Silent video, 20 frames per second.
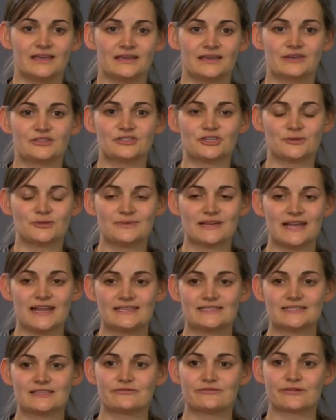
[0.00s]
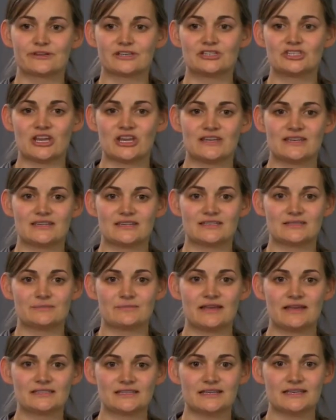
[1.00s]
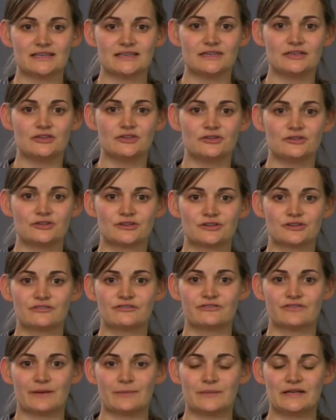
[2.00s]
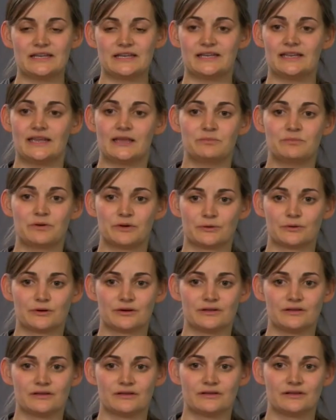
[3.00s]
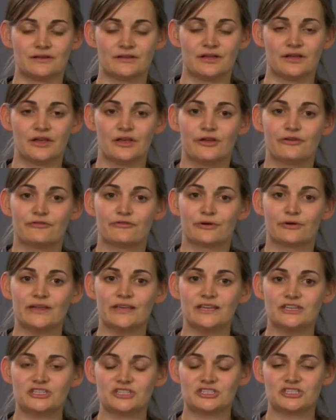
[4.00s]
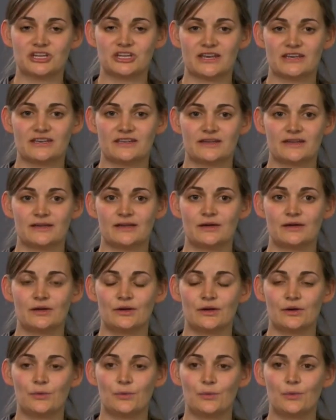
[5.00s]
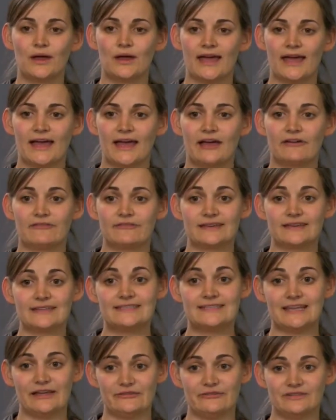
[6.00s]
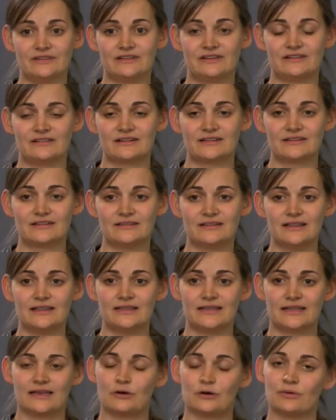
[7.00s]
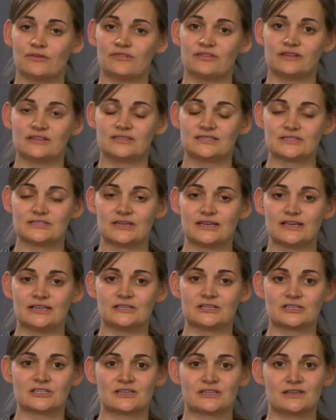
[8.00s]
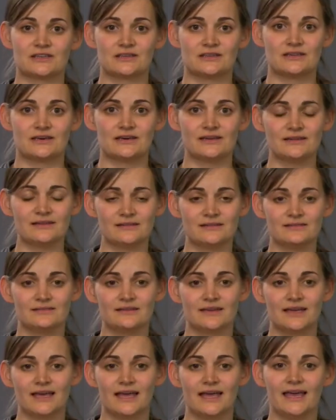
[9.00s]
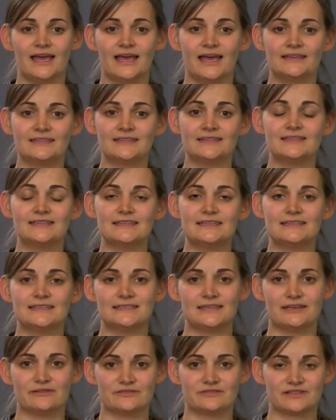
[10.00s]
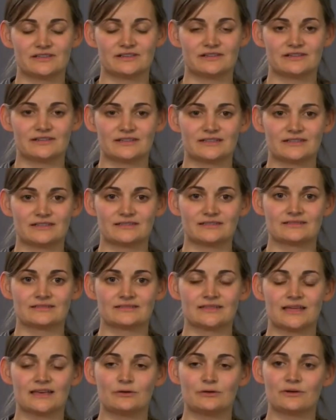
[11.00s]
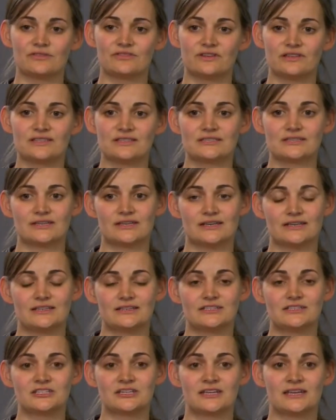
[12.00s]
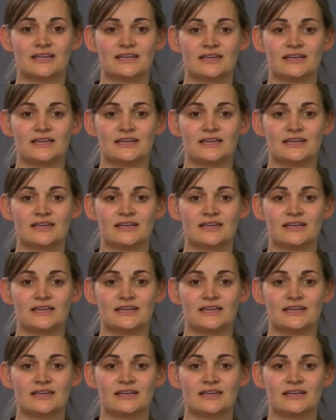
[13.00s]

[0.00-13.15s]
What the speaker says: Now German has different genders, masculine, neuter, feminine, and plural. For each gender, we have a definite article that equates to English the, and an indefinite article that equates to English